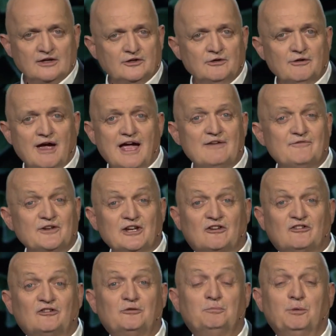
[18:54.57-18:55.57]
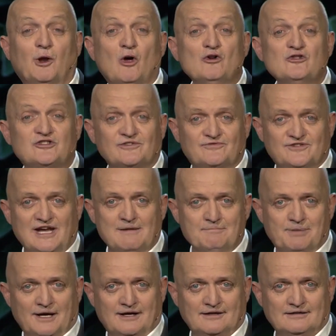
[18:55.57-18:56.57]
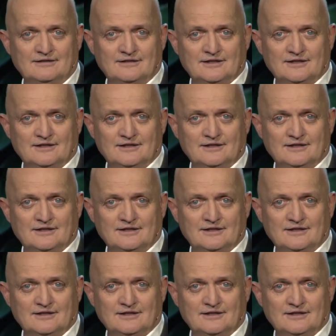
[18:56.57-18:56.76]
you have an explosive temper.